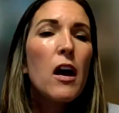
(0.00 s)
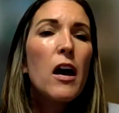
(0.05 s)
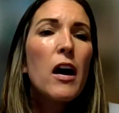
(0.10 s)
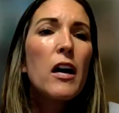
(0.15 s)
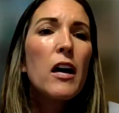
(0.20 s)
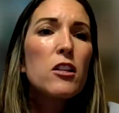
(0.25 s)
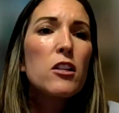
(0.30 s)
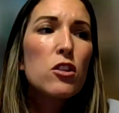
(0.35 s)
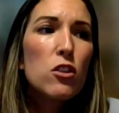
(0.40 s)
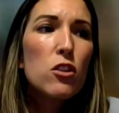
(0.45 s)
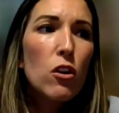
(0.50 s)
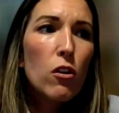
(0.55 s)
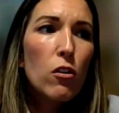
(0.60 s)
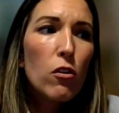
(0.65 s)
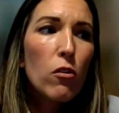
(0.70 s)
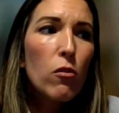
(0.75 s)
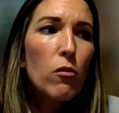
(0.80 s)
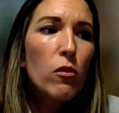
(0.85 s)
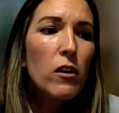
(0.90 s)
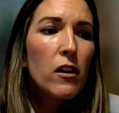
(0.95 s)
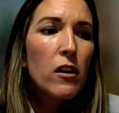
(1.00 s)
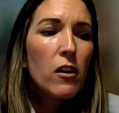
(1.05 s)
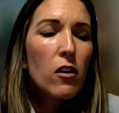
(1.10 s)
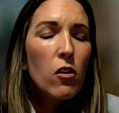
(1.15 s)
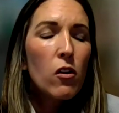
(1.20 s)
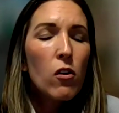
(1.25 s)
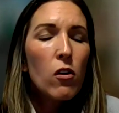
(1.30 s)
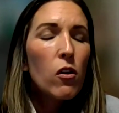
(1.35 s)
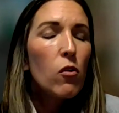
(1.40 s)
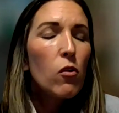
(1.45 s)
And so
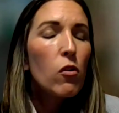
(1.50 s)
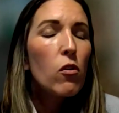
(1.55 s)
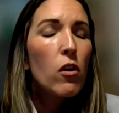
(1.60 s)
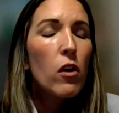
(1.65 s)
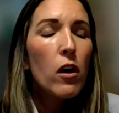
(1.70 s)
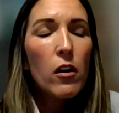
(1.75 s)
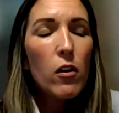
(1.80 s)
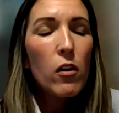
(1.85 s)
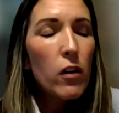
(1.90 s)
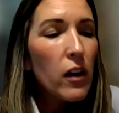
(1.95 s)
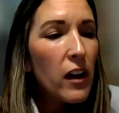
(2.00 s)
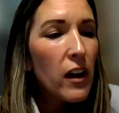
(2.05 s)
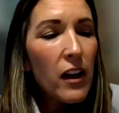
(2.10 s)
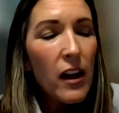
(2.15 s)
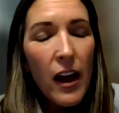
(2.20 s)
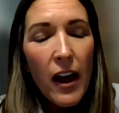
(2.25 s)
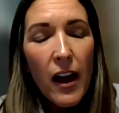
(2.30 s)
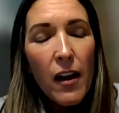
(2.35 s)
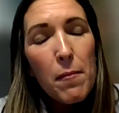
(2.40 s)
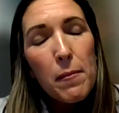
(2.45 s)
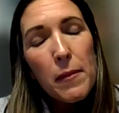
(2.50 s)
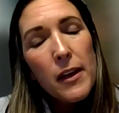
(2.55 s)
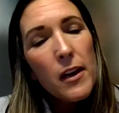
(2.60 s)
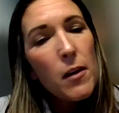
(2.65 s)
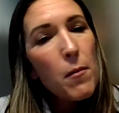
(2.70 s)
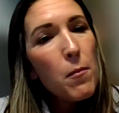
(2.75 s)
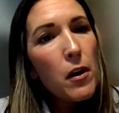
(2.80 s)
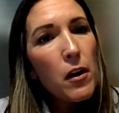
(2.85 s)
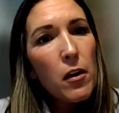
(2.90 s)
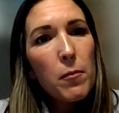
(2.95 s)
at a
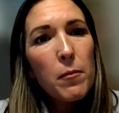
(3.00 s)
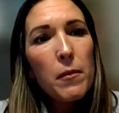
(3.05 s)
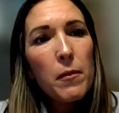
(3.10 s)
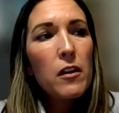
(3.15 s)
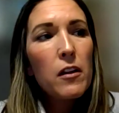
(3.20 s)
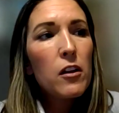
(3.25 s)
minimum,